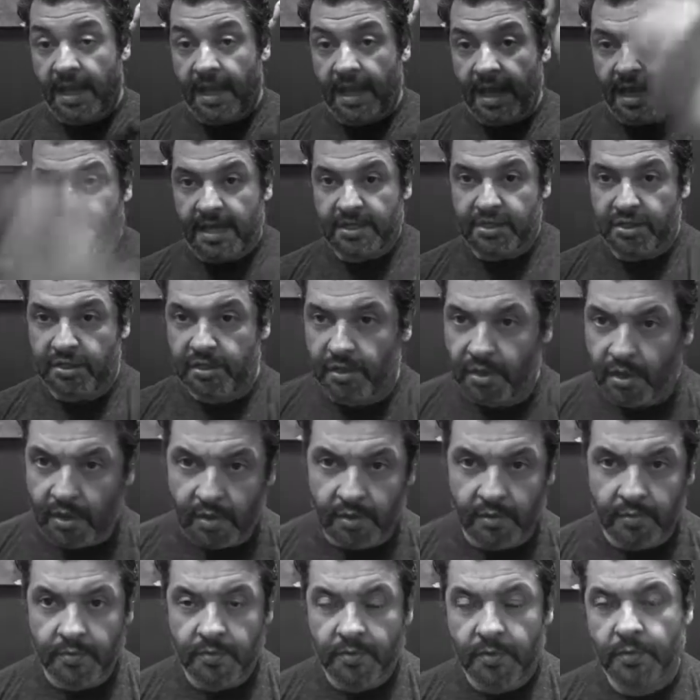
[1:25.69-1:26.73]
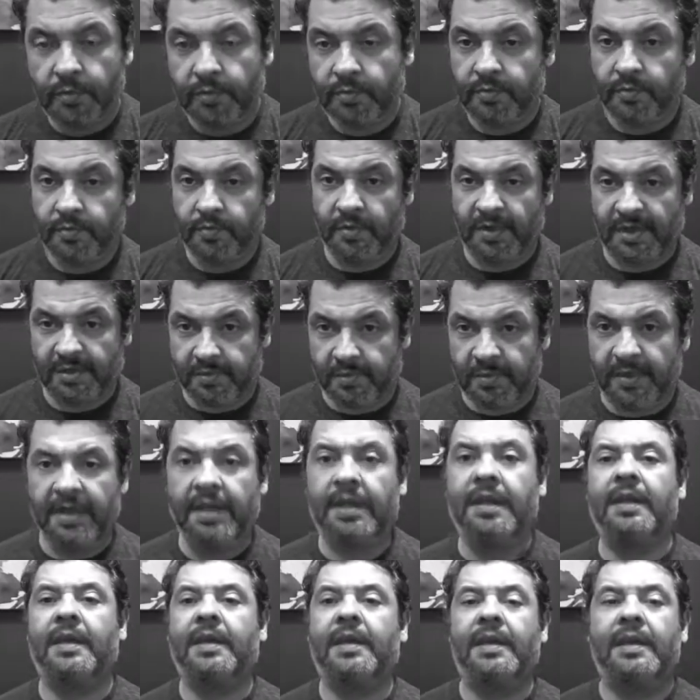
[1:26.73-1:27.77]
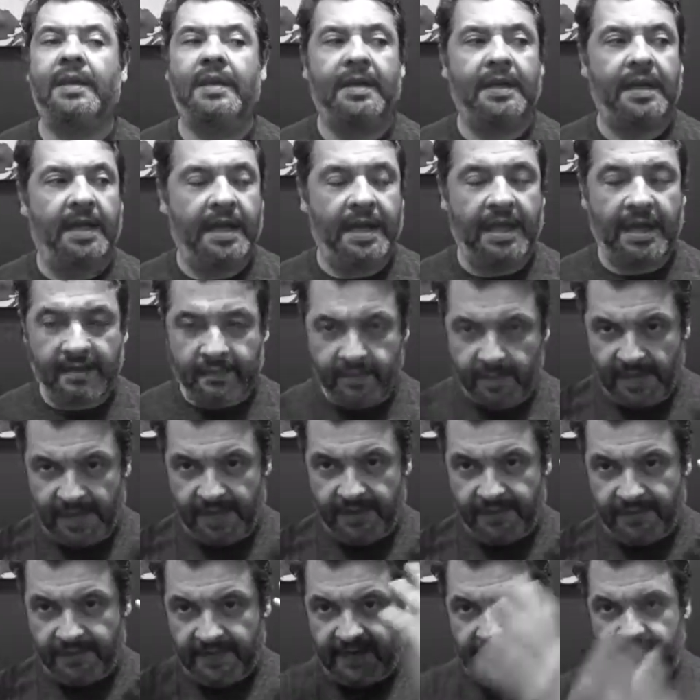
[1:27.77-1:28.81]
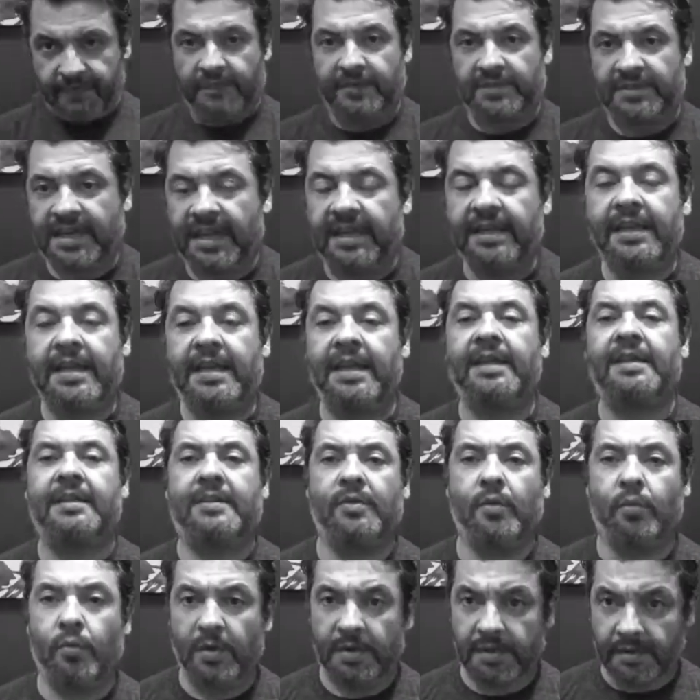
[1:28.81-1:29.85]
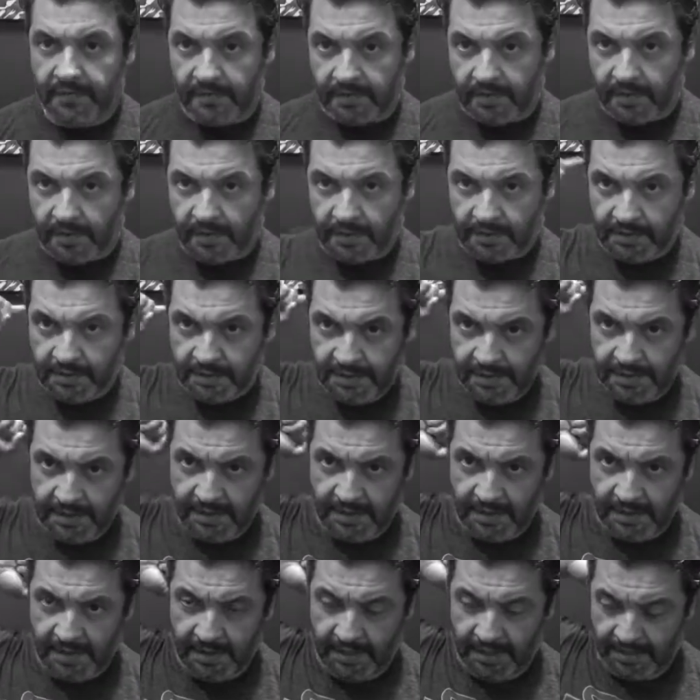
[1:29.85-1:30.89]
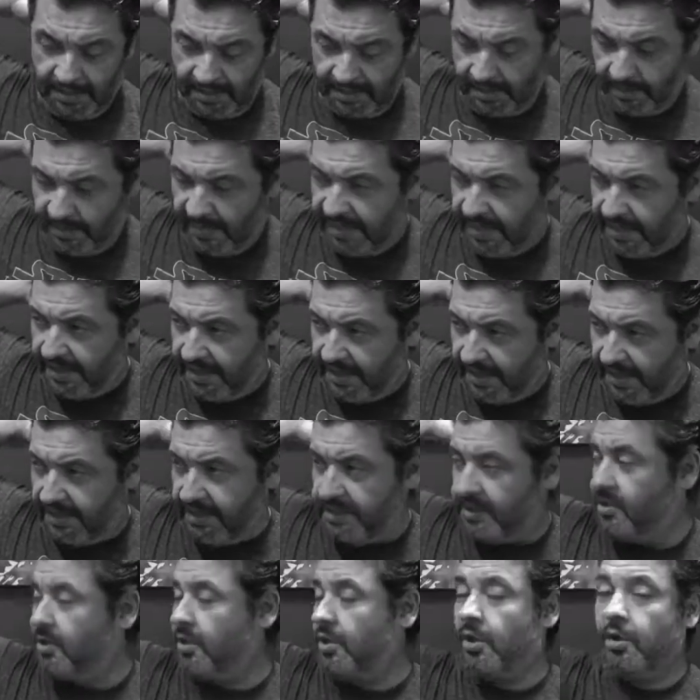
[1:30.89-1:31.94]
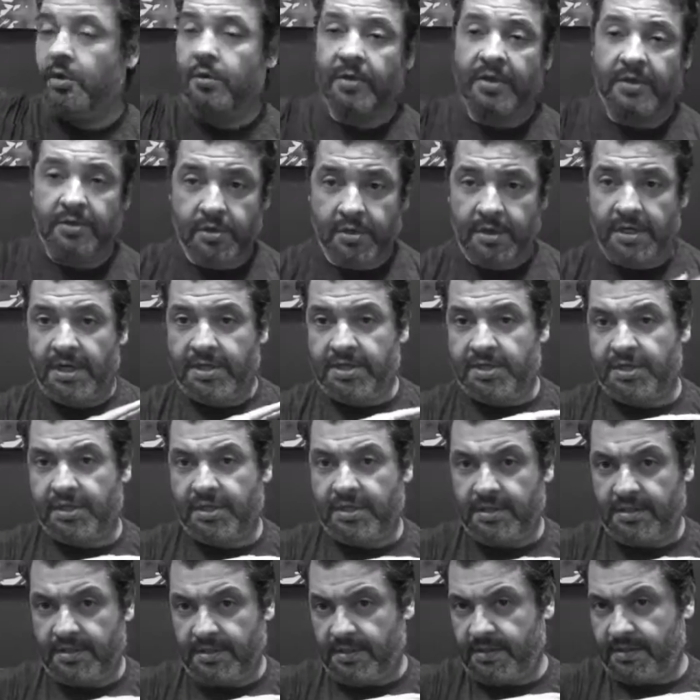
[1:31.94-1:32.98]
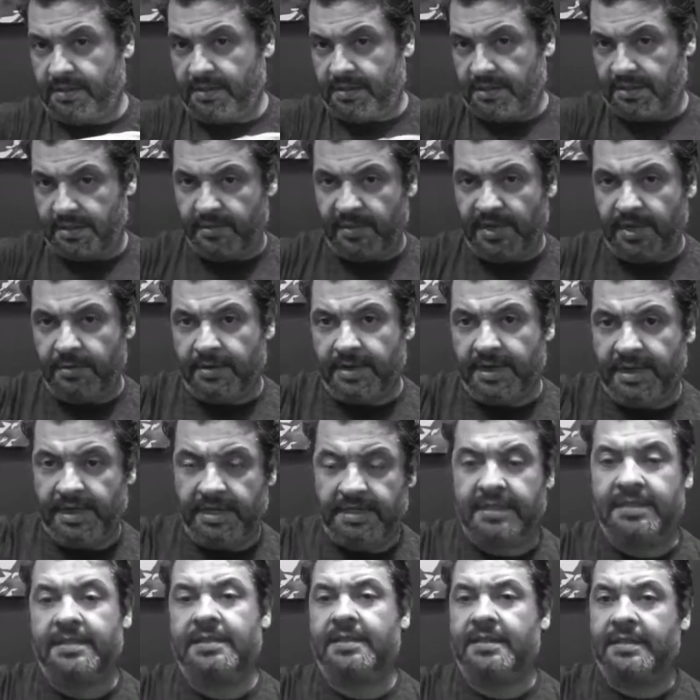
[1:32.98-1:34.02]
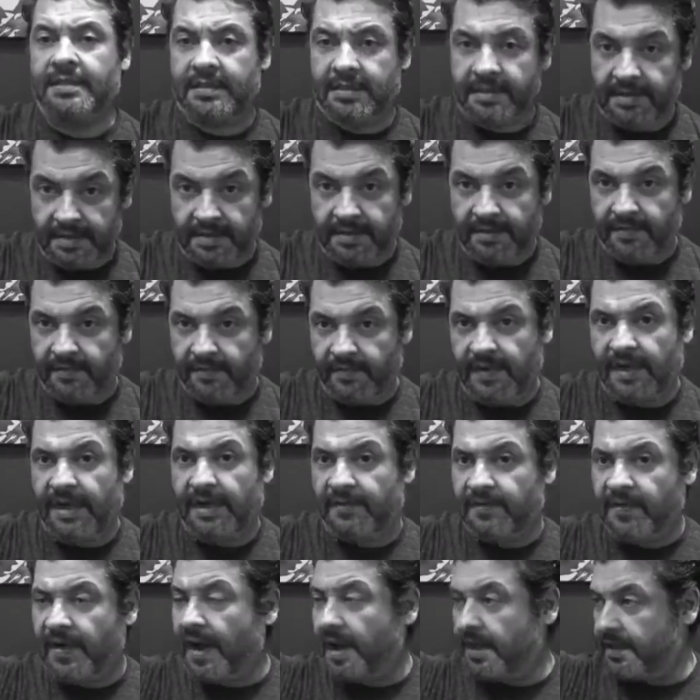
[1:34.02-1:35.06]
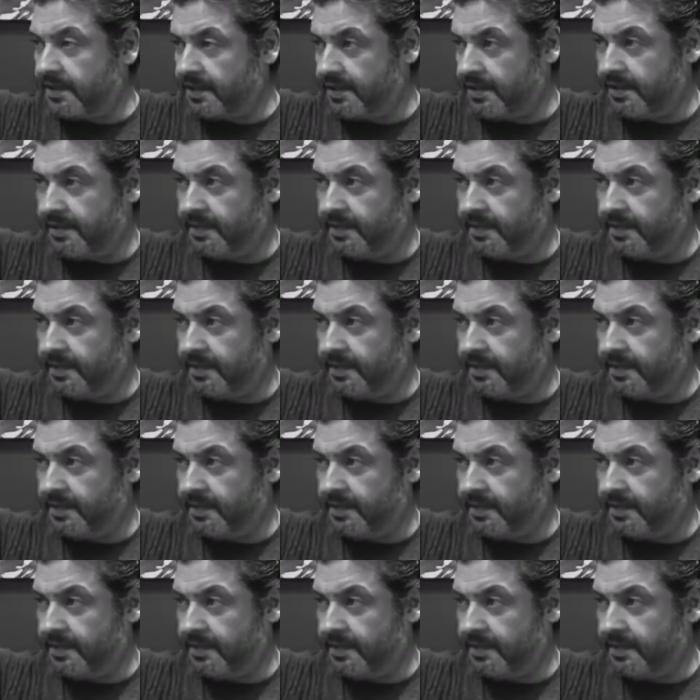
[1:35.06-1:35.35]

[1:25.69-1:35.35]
As you know, with me, I have my faithful sidekick, the wonderful, the man that needs no introduction. To my right, Flying Fox.